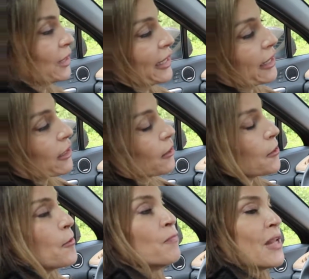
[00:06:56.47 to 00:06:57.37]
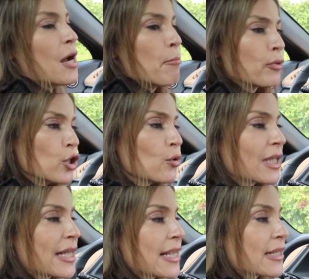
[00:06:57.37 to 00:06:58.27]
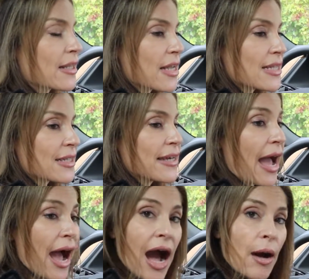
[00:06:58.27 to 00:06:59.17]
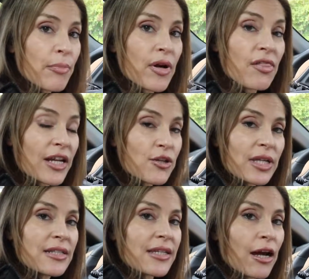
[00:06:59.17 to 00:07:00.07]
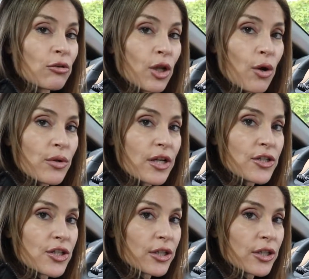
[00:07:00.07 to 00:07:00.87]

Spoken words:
Link. Blue Link is an app that you can download to